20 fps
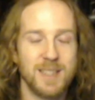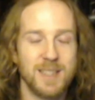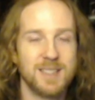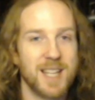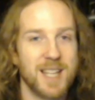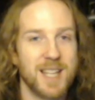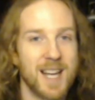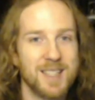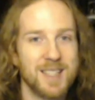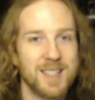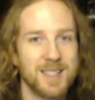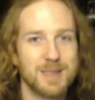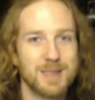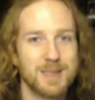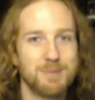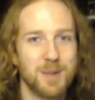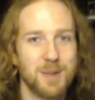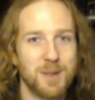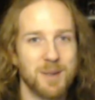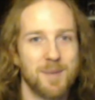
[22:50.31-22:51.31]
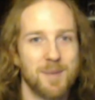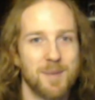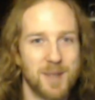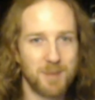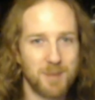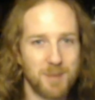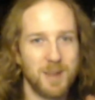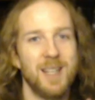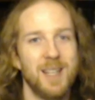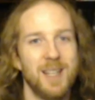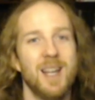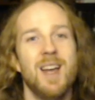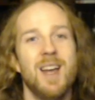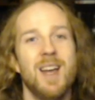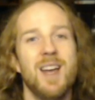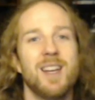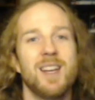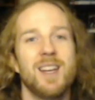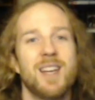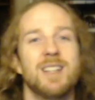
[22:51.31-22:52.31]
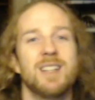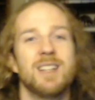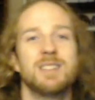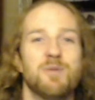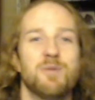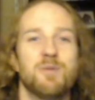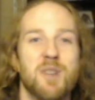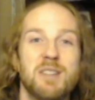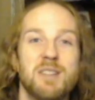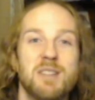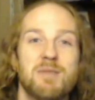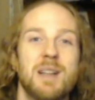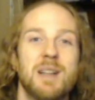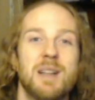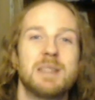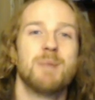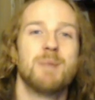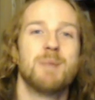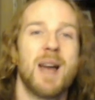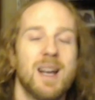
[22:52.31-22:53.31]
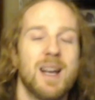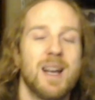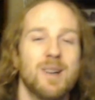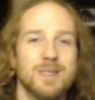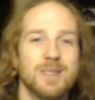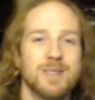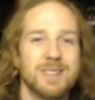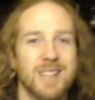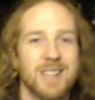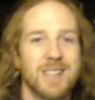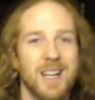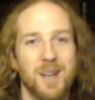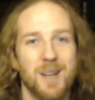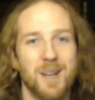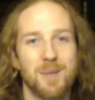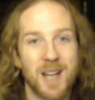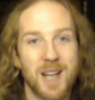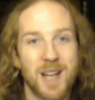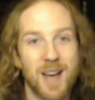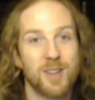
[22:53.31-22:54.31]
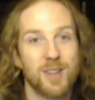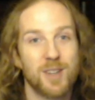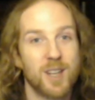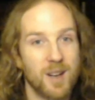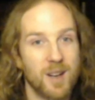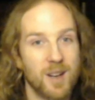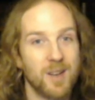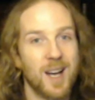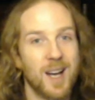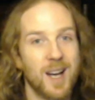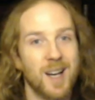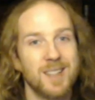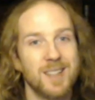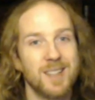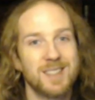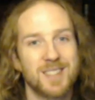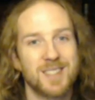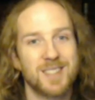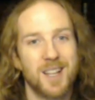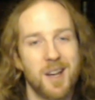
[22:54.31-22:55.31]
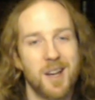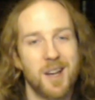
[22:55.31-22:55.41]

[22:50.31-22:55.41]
So the end of this month, I'm going to be getting some friends round to my house, and I'm going to have a go at